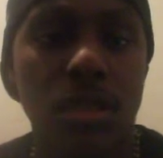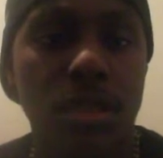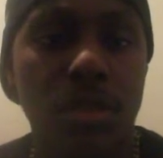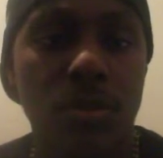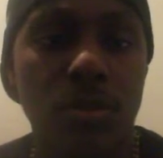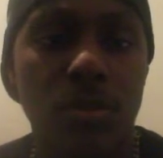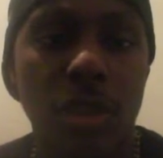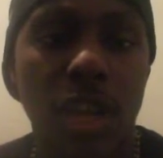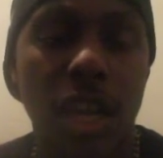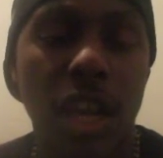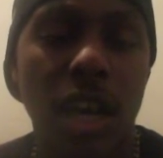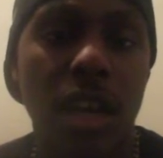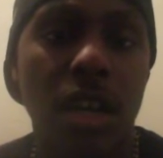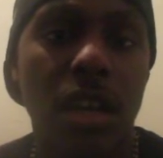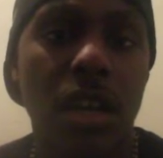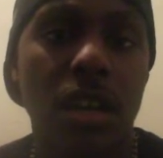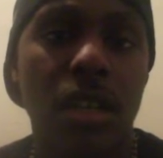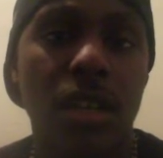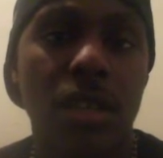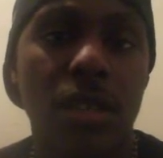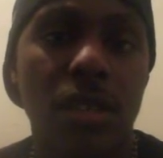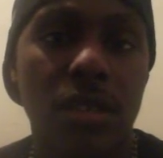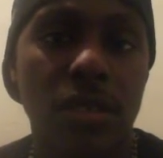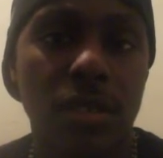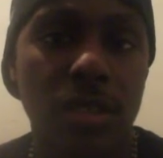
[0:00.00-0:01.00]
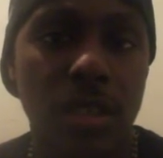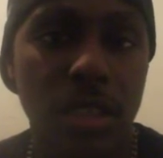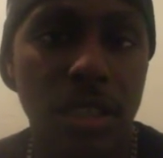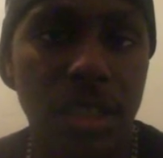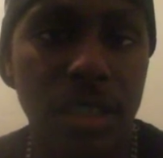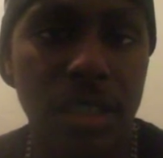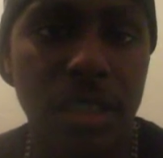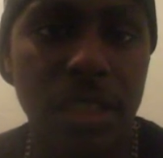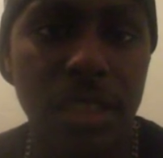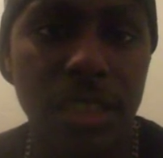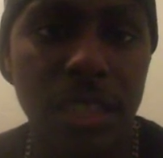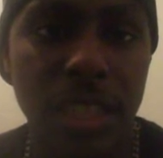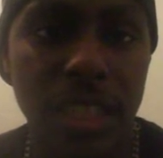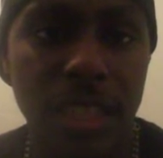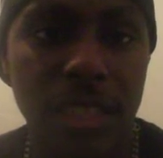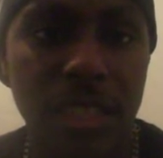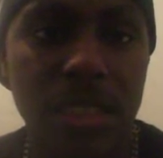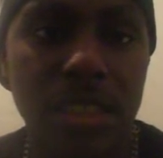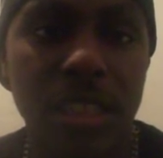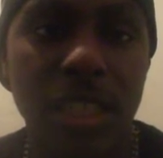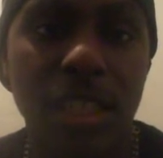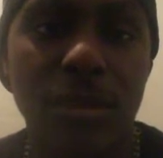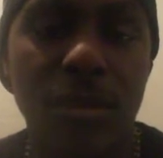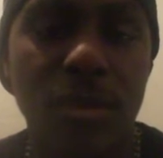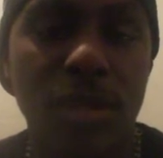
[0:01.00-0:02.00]
But the next
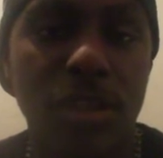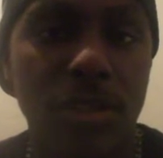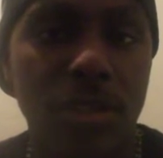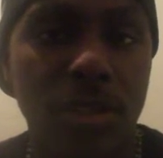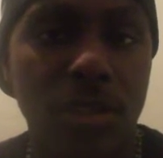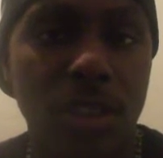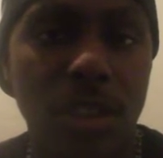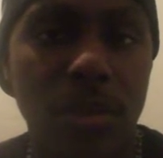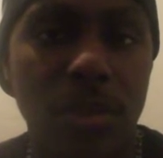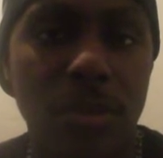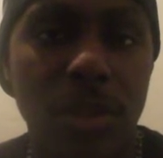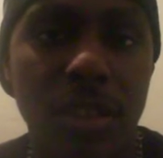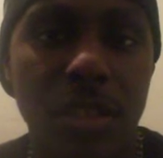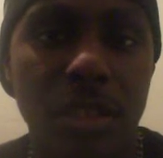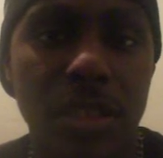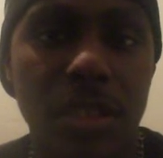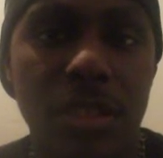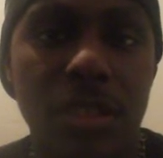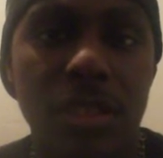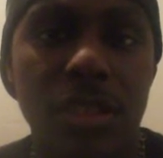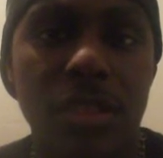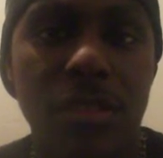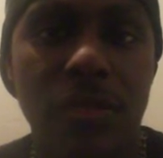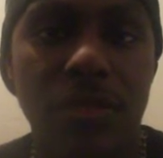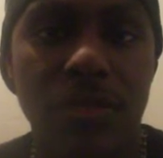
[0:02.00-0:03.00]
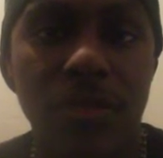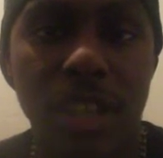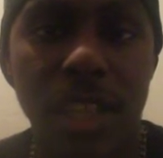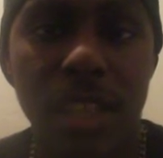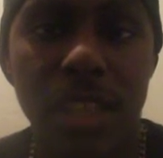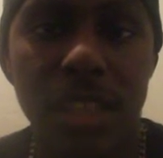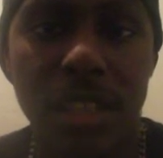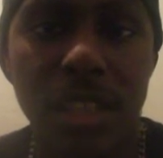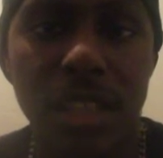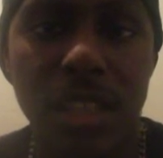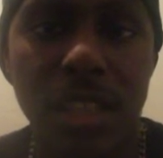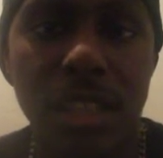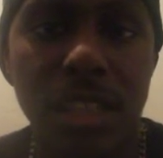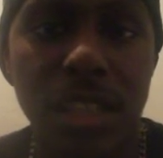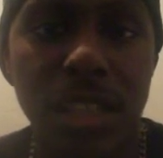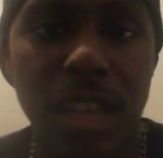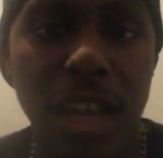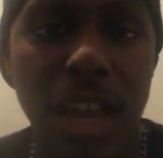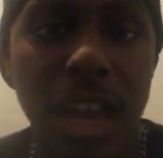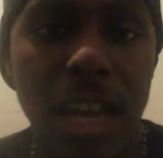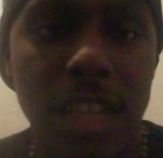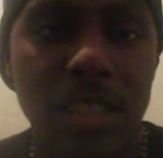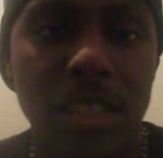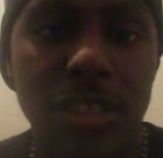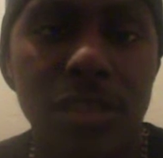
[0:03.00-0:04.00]
thing I want to talk about is the fact that
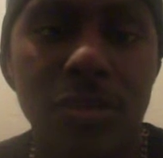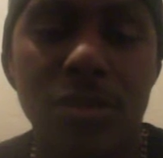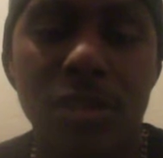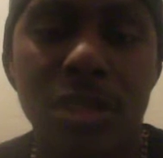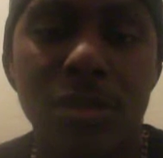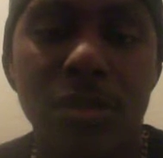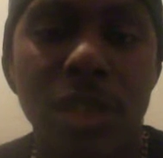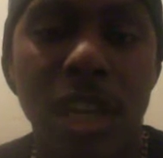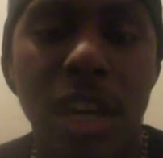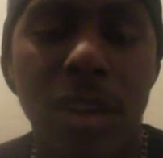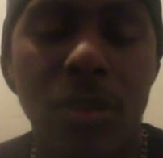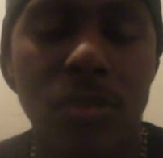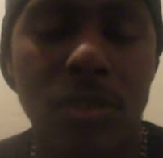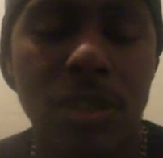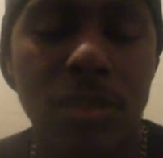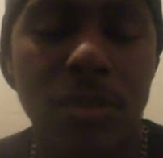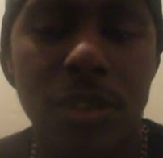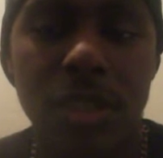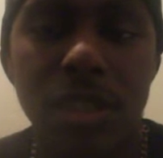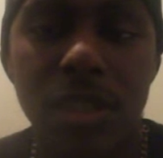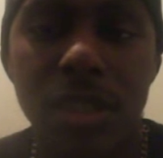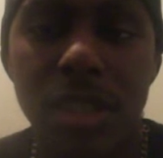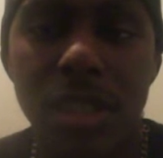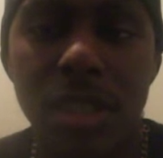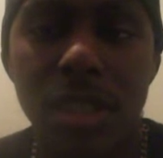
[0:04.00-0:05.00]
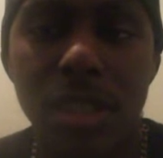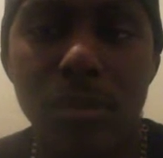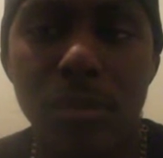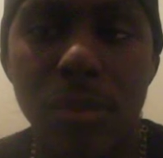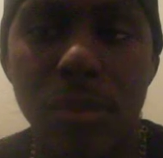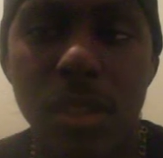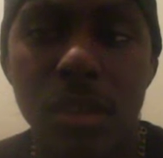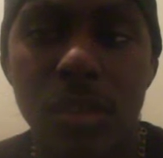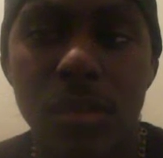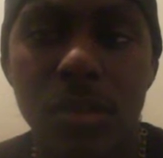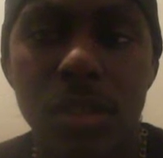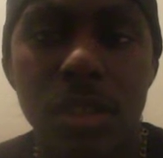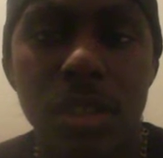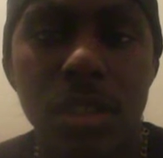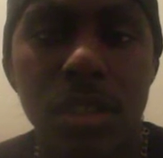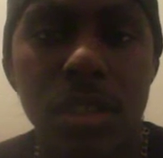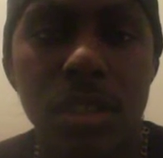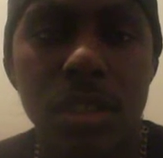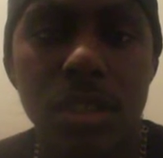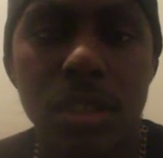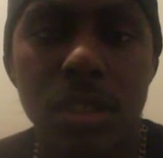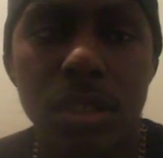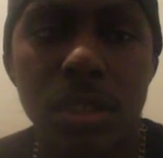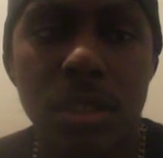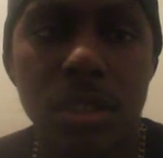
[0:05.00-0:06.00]
I really been thinking about
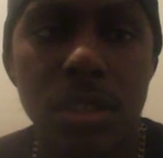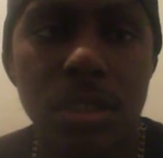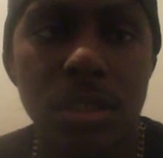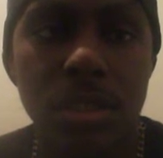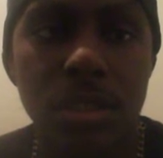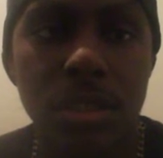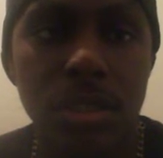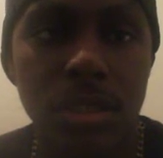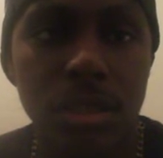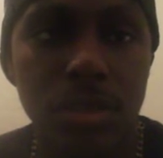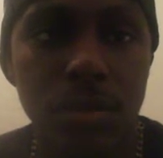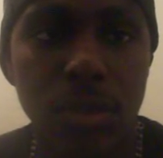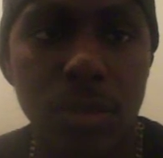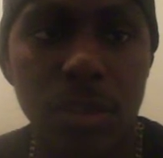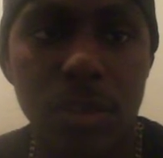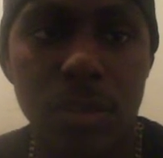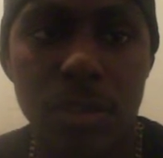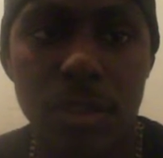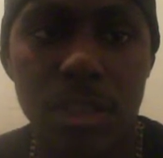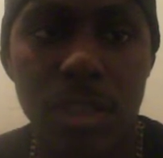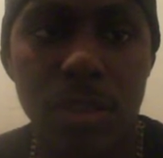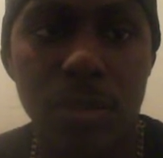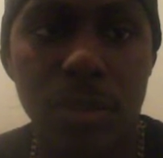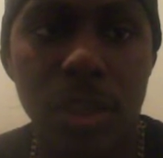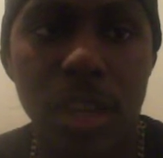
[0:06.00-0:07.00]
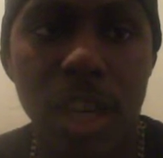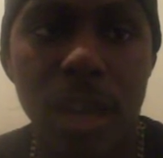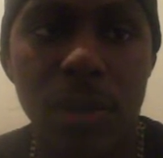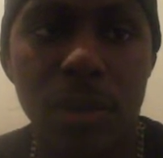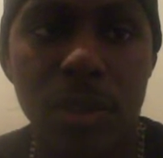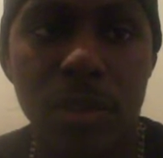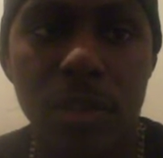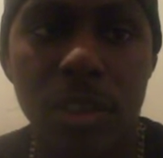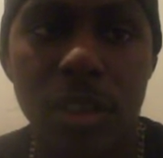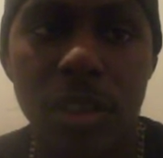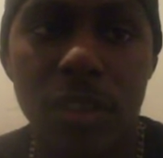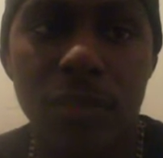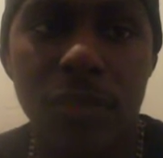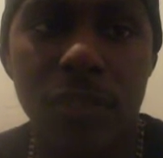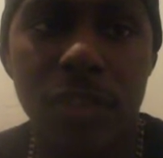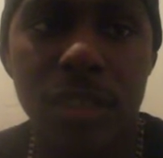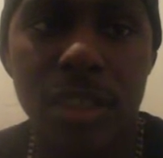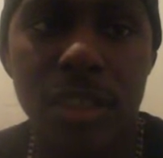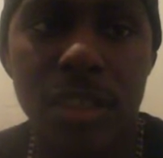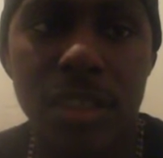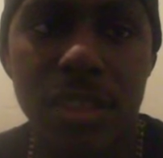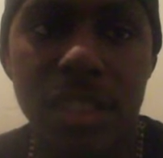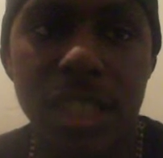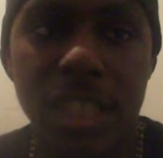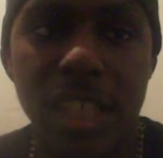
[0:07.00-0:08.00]
the struggles that we're having on
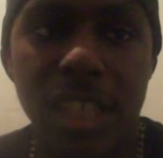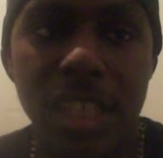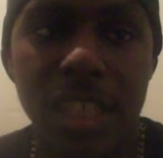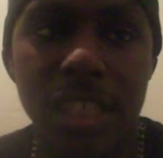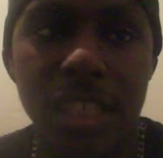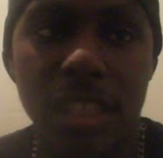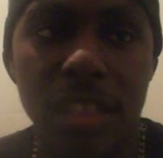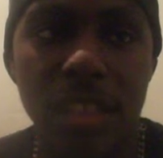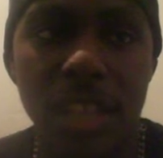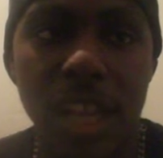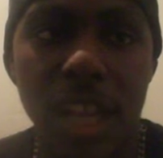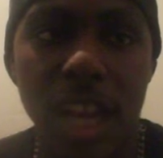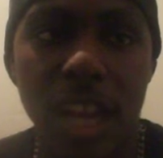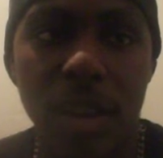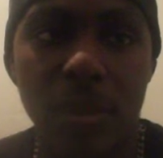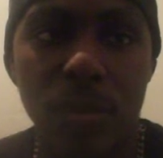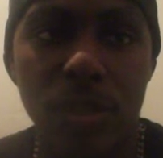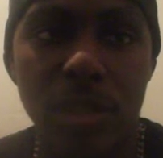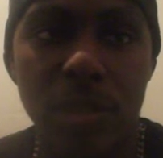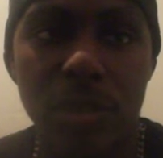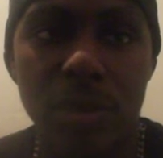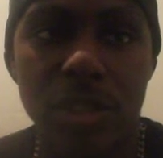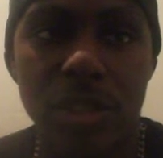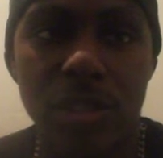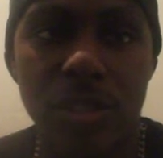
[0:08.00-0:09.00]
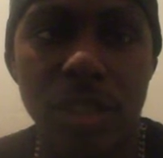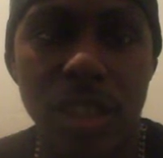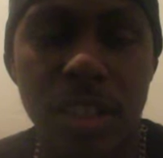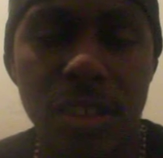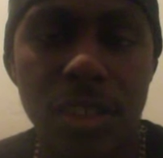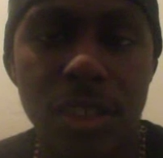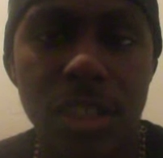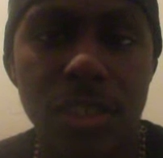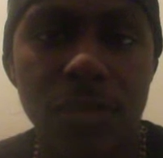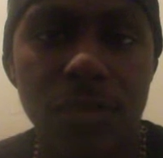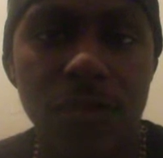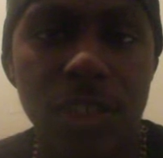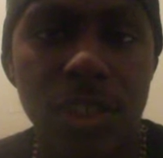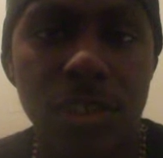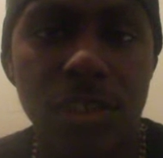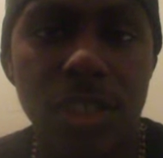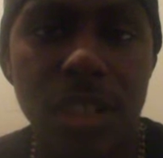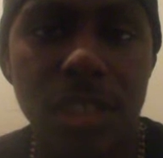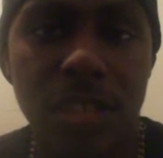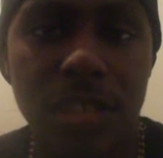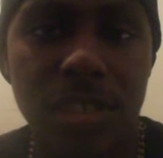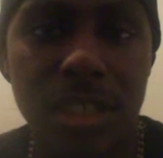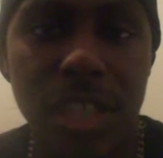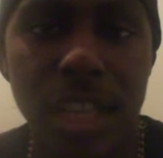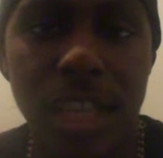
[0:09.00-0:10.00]
offense, and I really been trying to figure
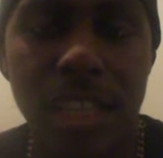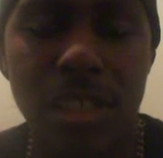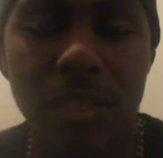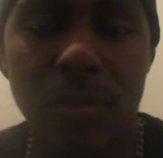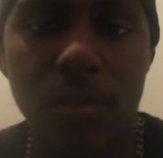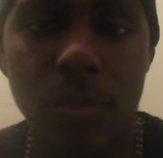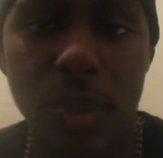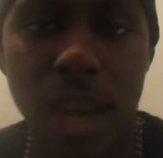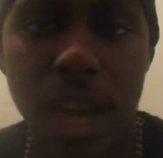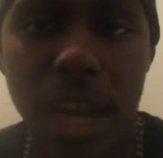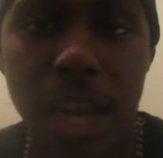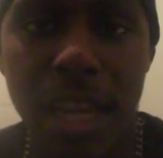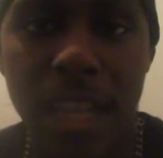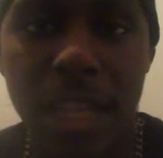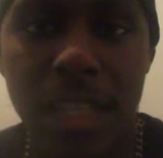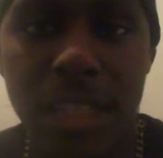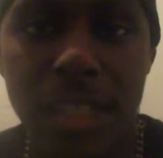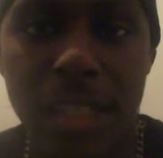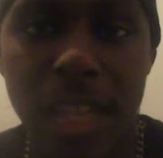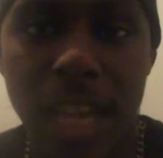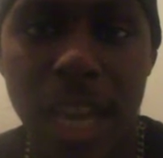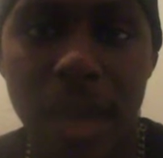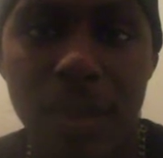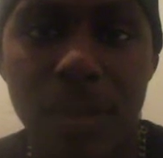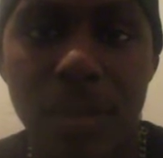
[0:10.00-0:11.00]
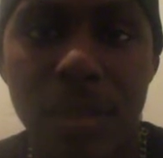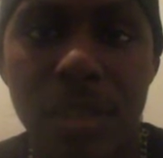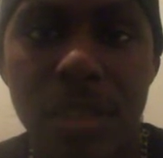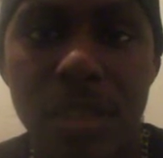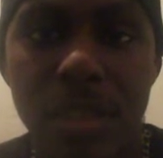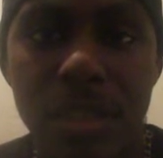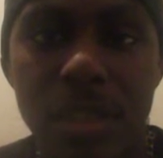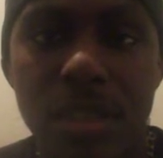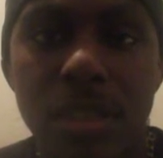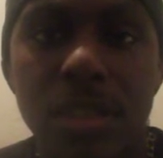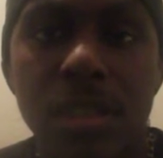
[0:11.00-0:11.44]
out exactly why it's happening.